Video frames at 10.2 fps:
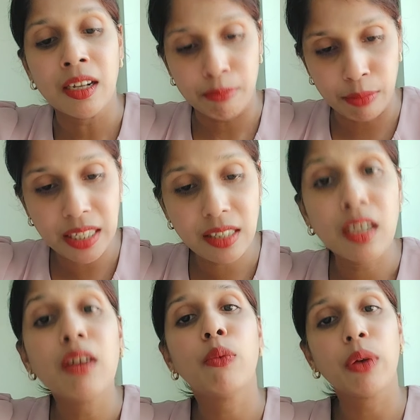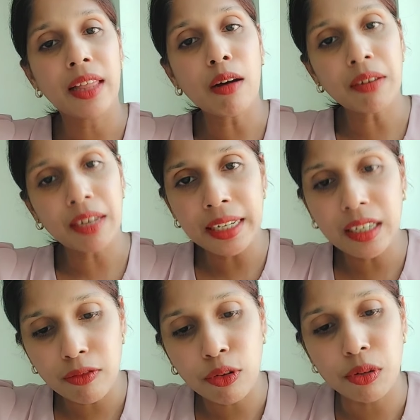means without
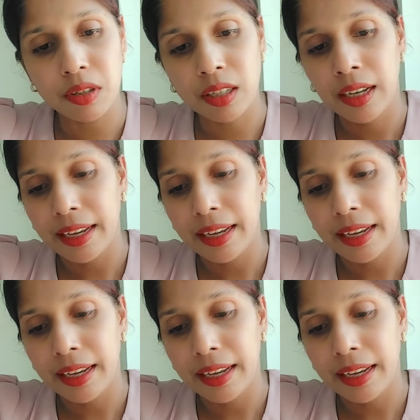legal force,